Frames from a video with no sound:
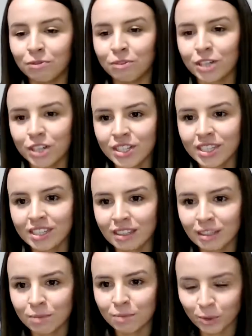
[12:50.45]
first
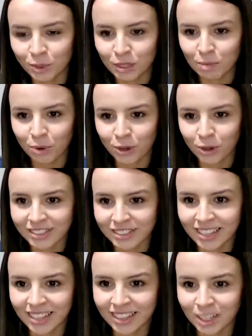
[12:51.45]
and the most
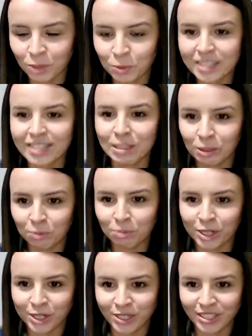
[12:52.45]
important thing that we see in
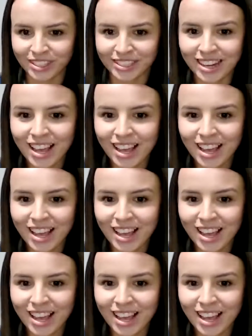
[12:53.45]
person.